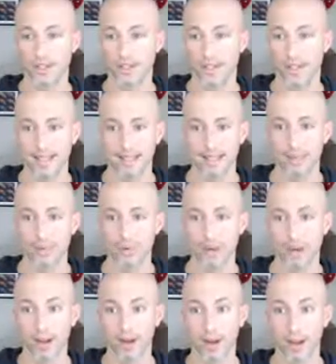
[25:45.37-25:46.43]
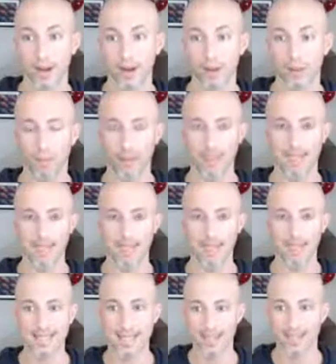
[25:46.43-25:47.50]
it's drowned out by a
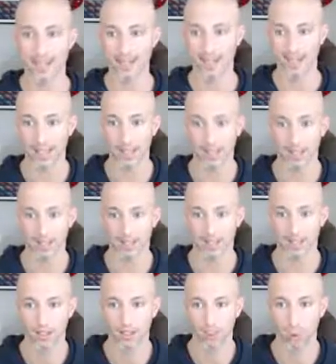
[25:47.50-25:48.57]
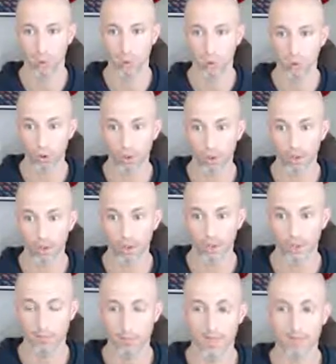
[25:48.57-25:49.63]
deafening roar
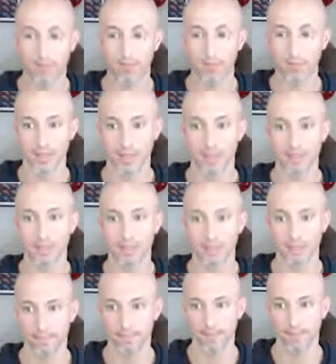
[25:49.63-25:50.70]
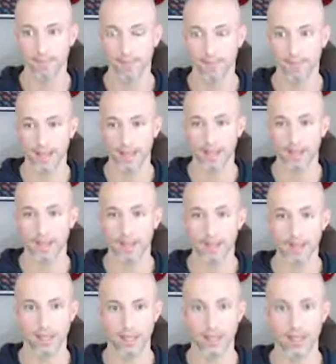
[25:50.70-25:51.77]
of misinformation. And that's why I
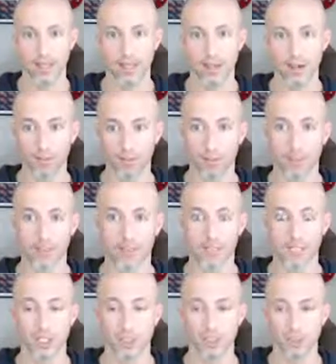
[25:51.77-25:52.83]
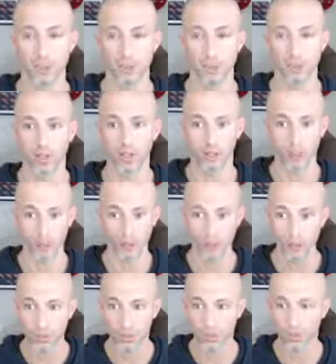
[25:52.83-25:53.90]
think a lot of well-intentioned people are
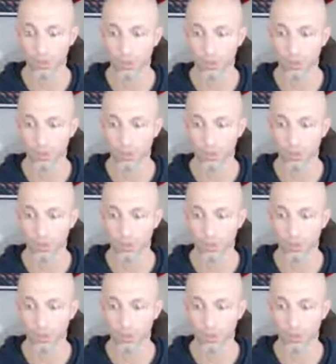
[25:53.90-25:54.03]
confused.